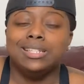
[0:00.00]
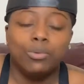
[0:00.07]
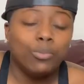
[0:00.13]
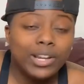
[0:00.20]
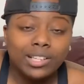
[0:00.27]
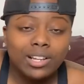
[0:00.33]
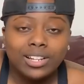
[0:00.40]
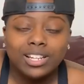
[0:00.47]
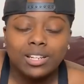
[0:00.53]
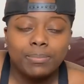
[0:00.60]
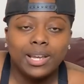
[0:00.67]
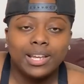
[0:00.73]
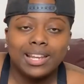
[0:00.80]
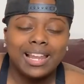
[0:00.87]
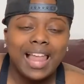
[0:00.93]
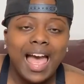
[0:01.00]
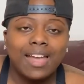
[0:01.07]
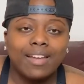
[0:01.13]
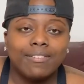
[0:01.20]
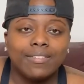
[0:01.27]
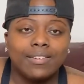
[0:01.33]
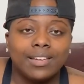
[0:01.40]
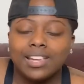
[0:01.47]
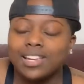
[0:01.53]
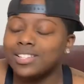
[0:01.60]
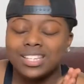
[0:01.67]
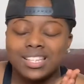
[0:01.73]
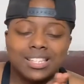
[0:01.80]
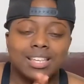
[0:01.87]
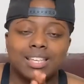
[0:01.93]
Wick don't need to be in their life. It
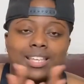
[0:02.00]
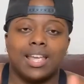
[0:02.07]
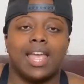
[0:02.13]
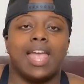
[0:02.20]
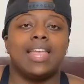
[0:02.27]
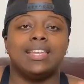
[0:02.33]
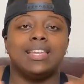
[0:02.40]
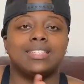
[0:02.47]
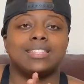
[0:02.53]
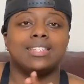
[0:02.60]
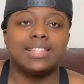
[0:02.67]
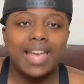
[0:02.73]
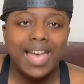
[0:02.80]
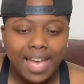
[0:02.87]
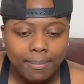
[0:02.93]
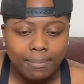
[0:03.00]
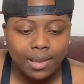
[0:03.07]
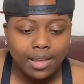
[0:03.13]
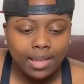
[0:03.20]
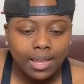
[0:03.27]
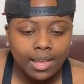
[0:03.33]
doesn't need to happen.